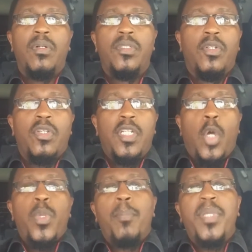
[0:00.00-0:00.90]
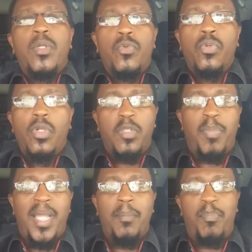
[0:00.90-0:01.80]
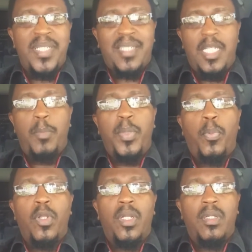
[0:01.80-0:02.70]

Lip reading: now we are being ruled by basically people